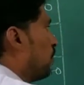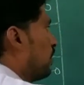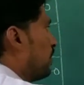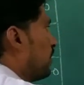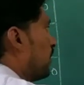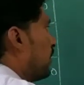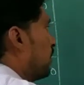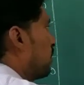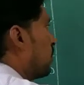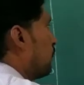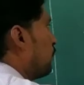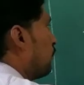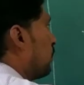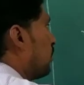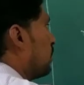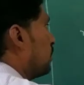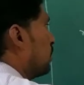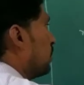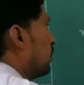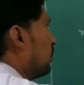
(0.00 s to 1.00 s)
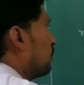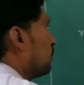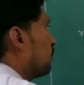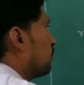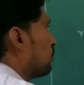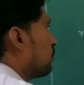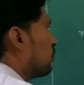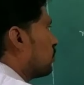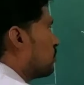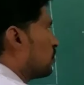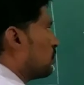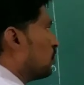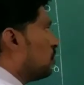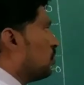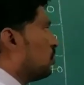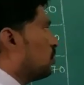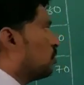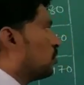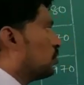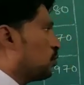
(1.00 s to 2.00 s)
5 8s are 40,
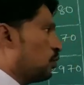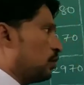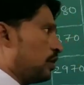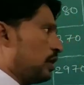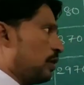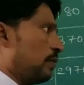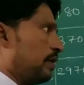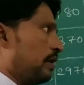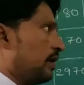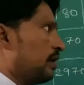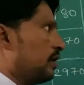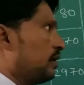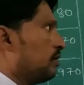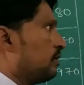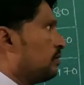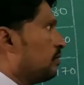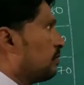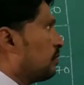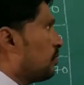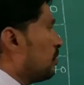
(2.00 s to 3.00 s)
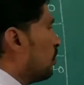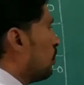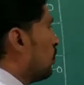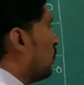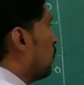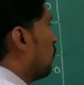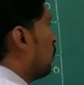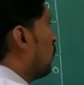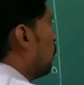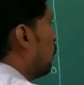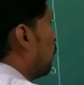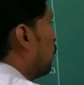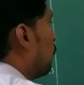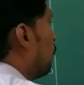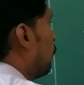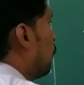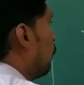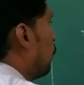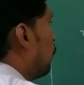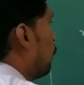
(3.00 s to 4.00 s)
2 remained.
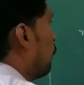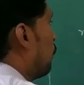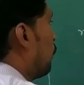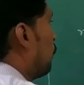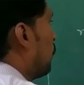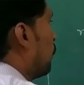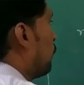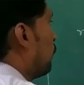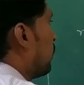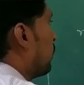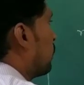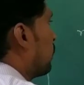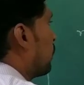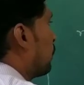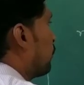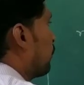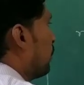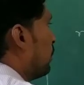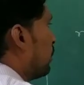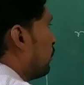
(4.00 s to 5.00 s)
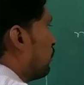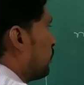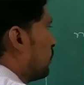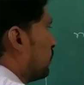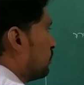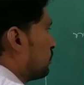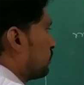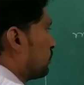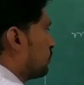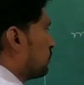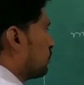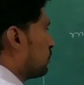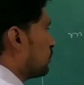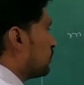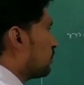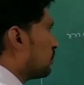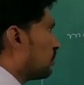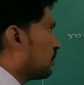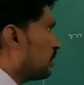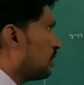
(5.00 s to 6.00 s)
5 5s are 25.
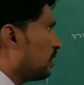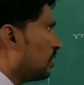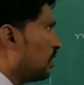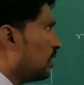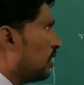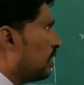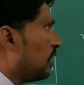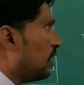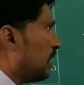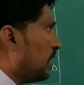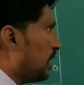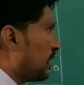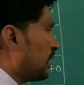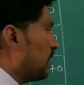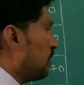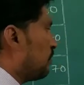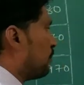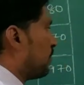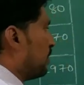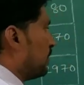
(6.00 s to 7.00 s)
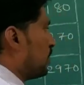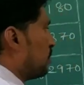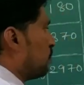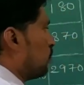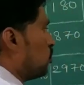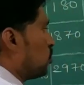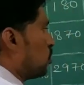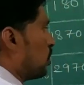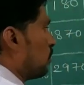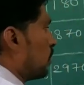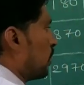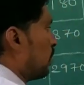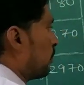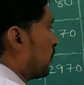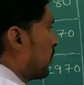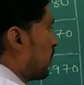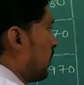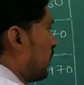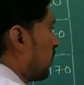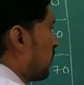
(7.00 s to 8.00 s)
Again 5 table time I
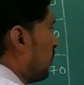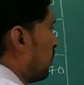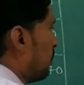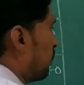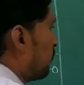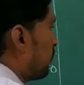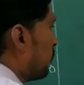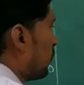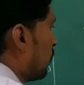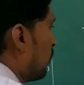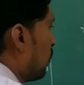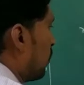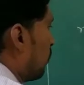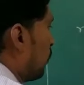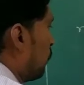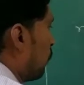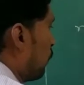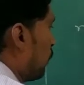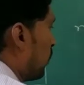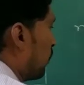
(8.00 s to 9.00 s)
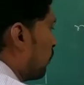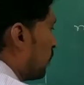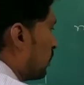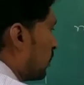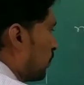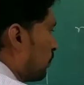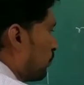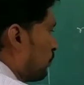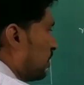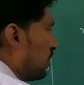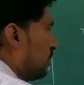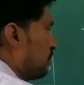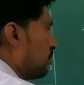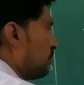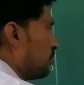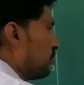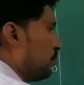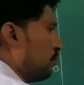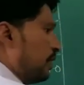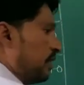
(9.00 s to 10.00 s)
am cancelling. 5 1s are
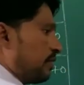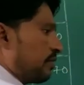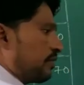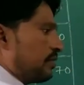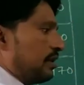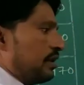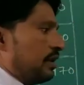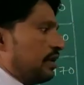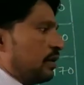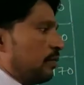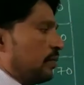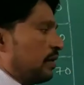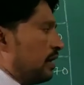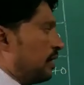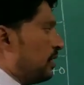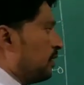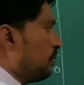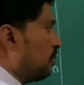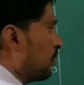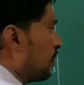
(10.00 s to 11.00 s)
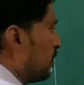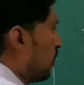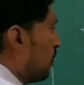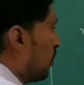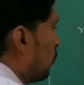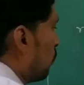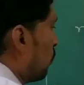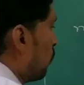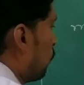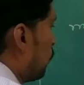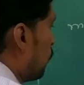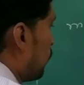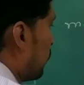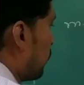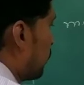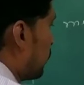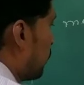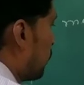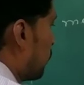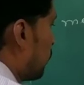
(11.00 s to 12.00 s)
5 means 3 remained.
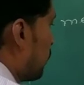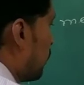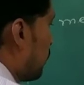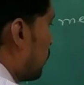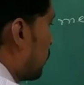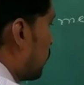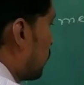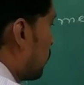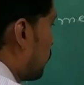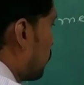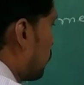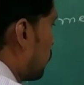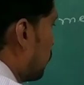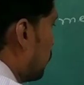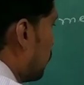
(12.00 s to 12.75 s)
5 6s are